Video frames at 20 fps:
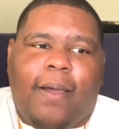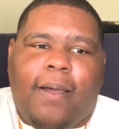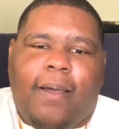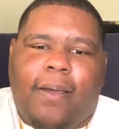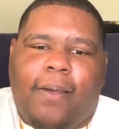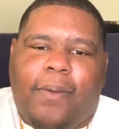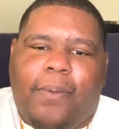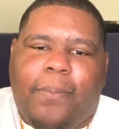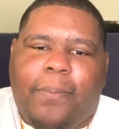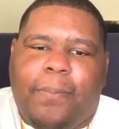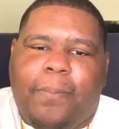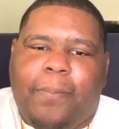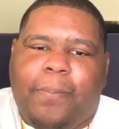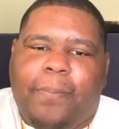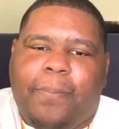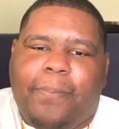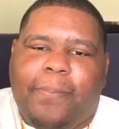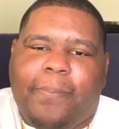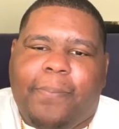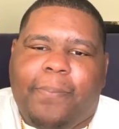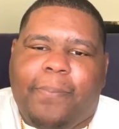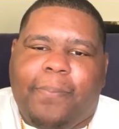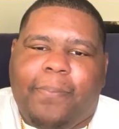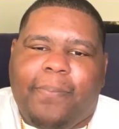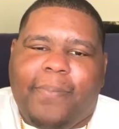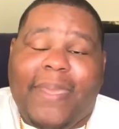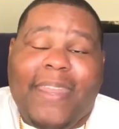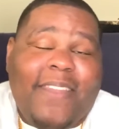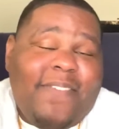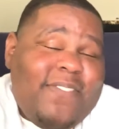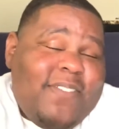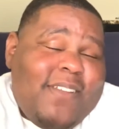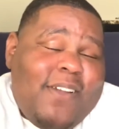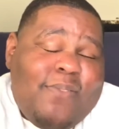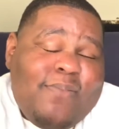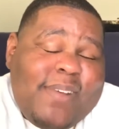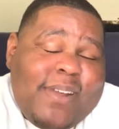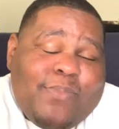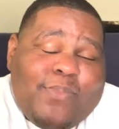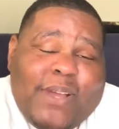And if you
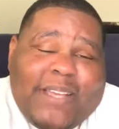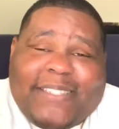don't want to